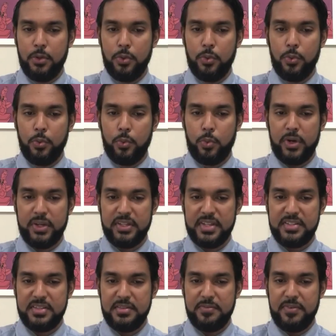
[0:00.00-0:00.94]
what
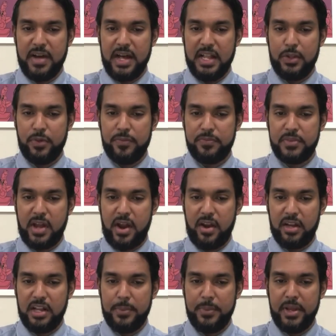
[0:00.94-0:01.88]
is the value of
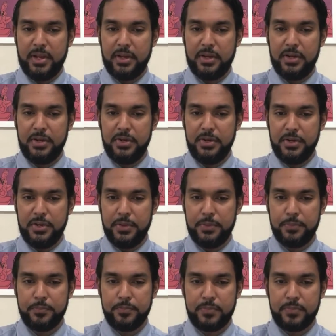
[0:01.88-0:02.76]
direct labor incurred?